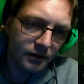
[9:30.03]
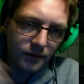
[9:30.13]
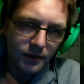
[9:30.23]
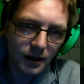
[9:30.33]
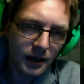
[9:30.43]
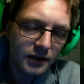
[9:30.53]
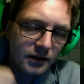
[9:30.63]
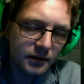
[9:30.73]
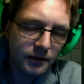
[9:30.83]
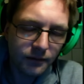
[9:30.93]
the
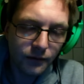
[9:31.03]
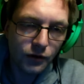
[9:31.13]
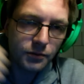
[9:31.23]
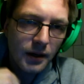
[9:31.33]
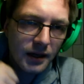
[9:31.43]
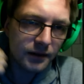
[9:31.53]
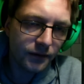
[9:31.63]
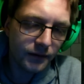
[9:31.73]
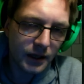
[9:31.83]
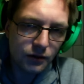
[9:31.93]
last first part of the
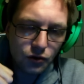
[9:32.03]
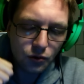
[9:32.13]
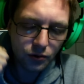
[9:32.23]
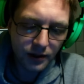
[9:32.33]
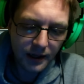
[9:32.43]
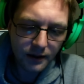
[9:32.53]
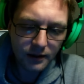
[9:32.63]
video sorted out,